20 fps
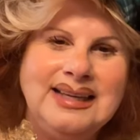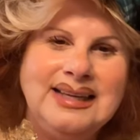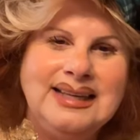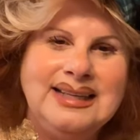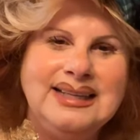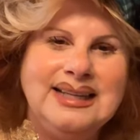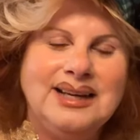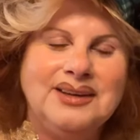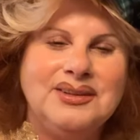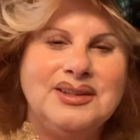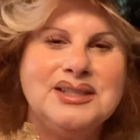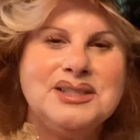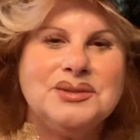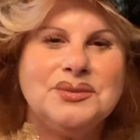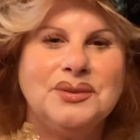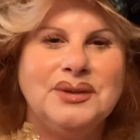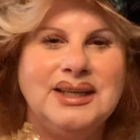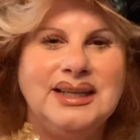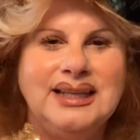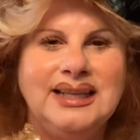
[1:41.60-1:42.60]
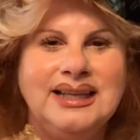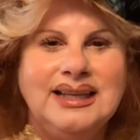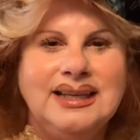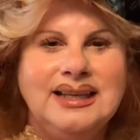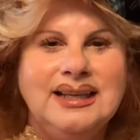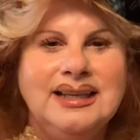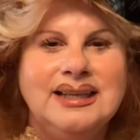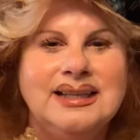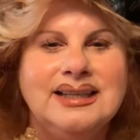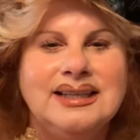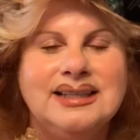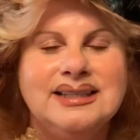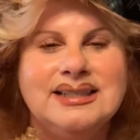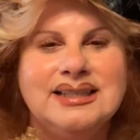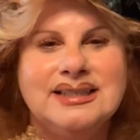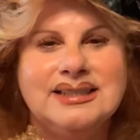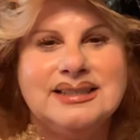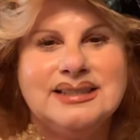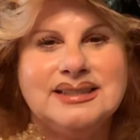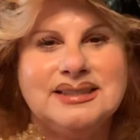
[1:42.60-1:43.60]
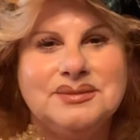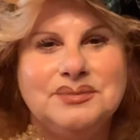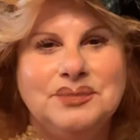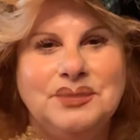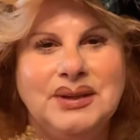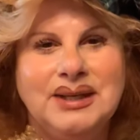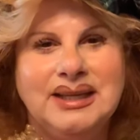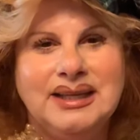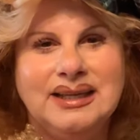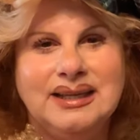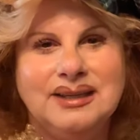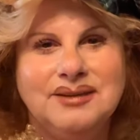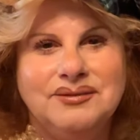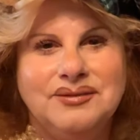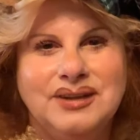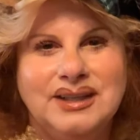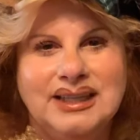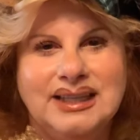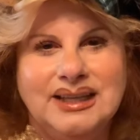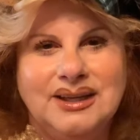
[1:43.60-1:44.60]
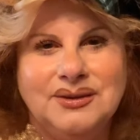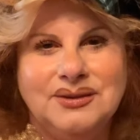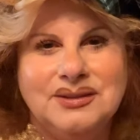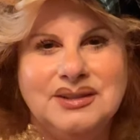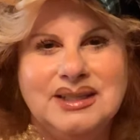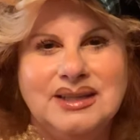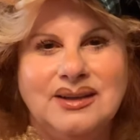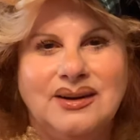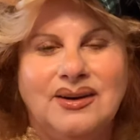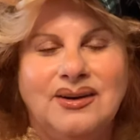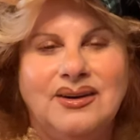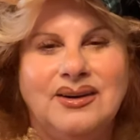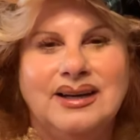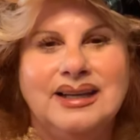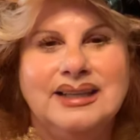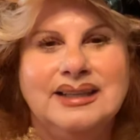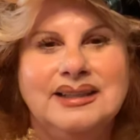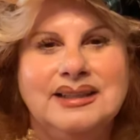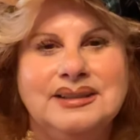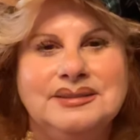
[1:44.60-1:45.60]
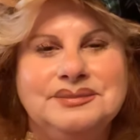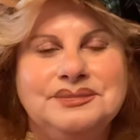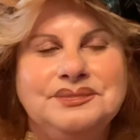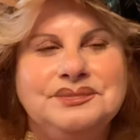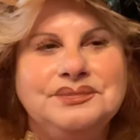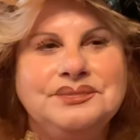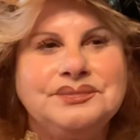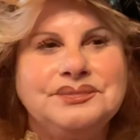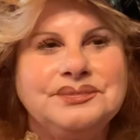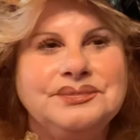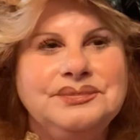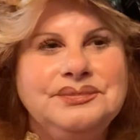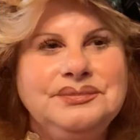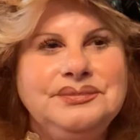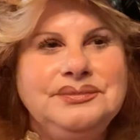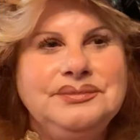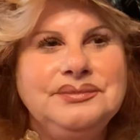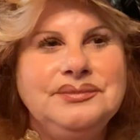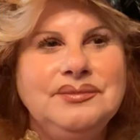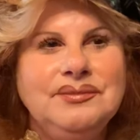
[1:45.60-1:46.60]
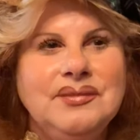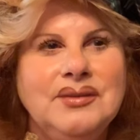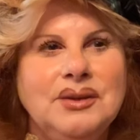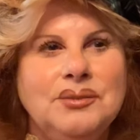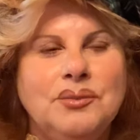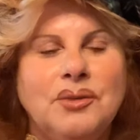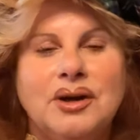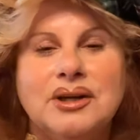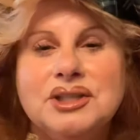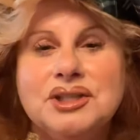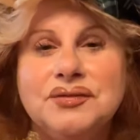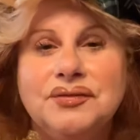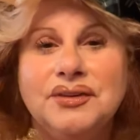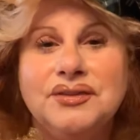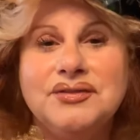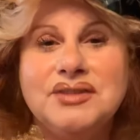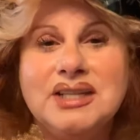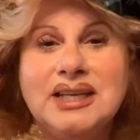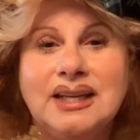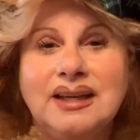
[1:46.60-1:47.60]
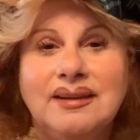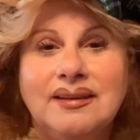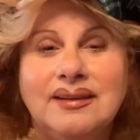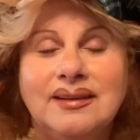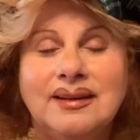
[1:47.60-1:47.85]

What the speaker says: Now, this reading is being videoed on March 15th,